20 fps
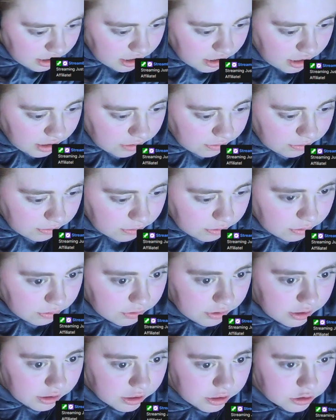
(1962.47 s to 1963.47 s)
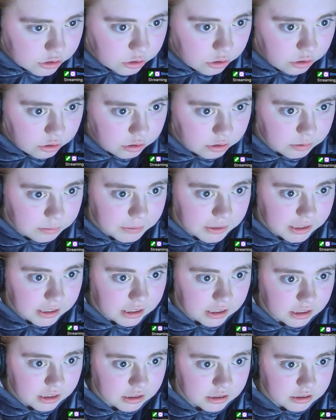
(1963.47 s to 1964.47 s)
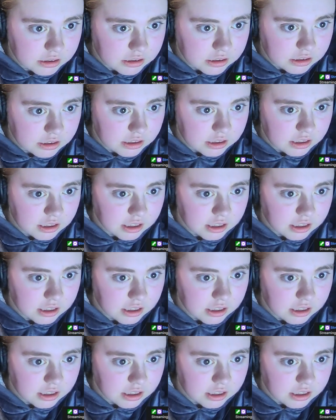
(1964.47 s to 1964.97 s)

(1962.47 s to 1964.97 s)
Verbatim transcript: I have three Discord pings.